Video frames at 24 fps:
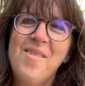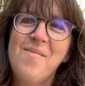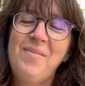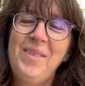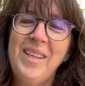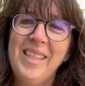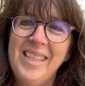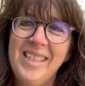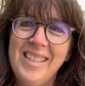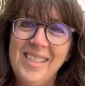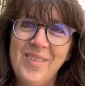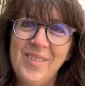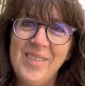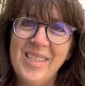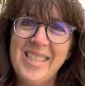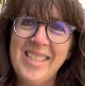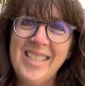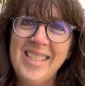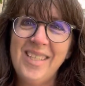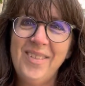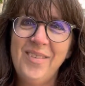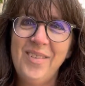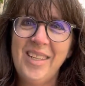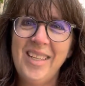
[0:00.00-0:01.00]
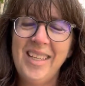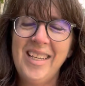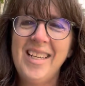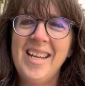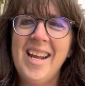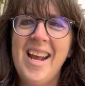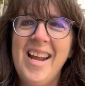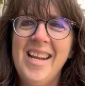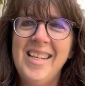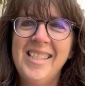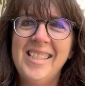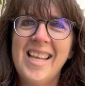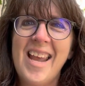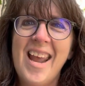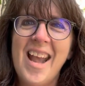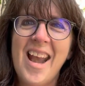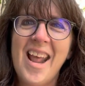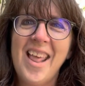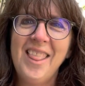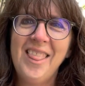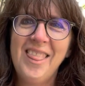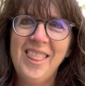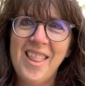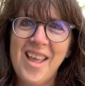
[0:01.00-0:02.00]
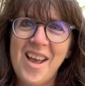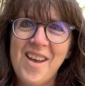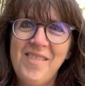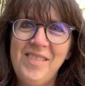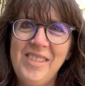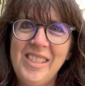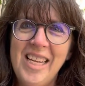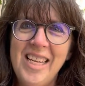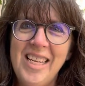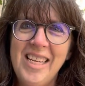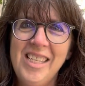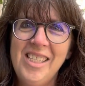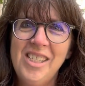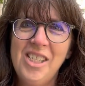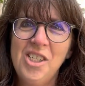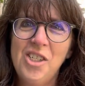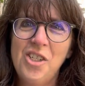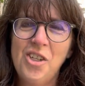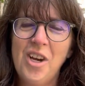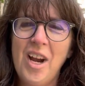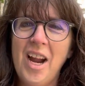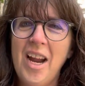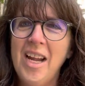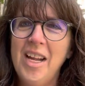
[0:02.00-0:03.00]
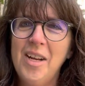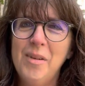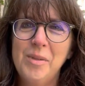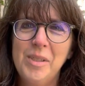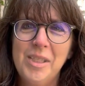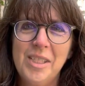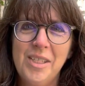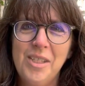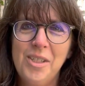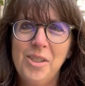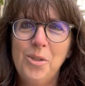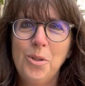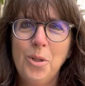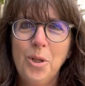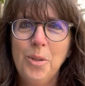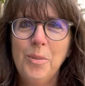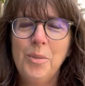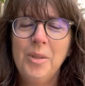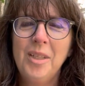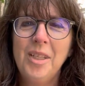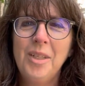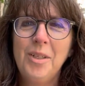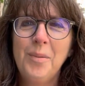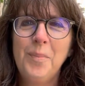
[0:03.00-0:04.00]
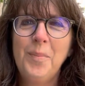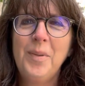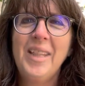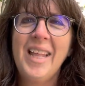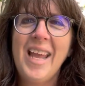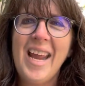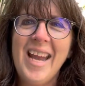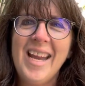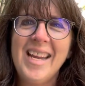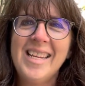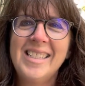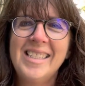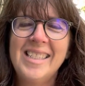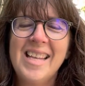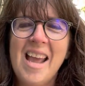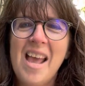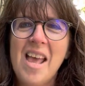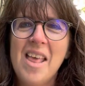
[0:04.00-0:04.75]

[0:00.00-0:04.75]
but this was still really nice, and I loved getting to try it. It was an adorable little place.